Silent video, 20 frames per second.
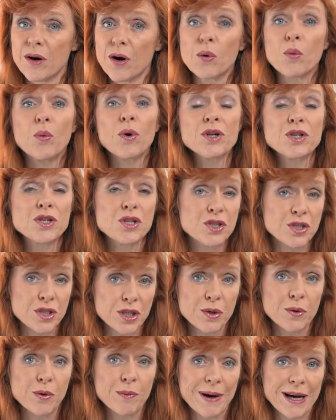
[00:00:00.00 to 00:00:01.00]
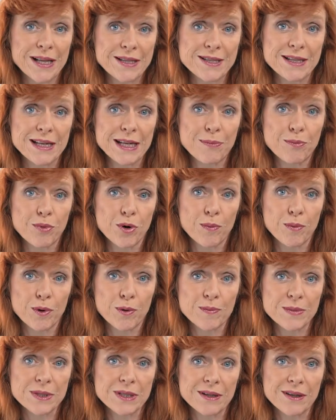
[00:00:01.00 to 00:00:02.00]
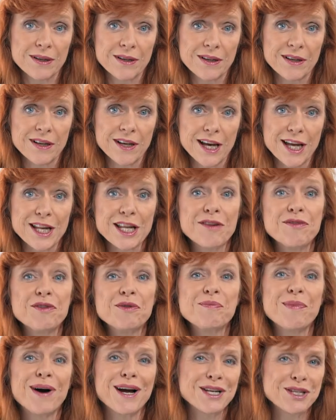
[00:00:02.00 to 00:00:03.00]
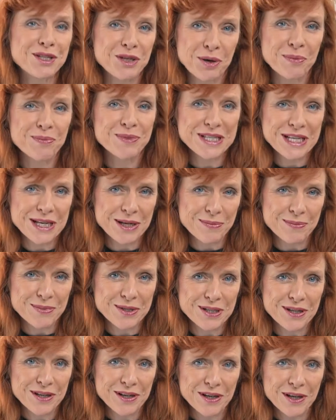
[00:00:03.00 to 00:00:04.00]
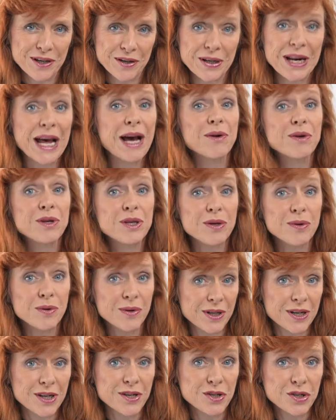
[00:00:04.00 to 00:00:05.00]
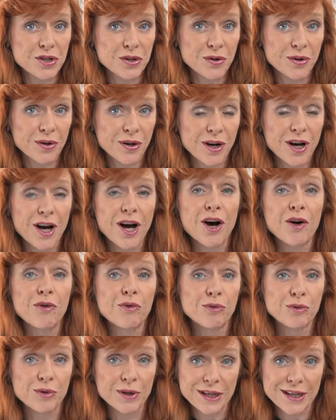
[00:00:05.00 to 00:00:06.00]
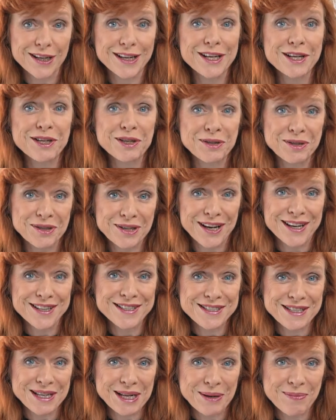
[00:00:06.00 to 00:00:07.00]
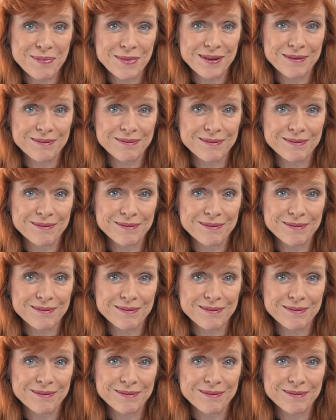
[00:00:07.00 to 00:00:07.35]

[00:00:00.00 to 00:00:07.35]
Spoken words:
on what to do about sleep problems and give you my top tips on how you can ensure a really good night's sleep.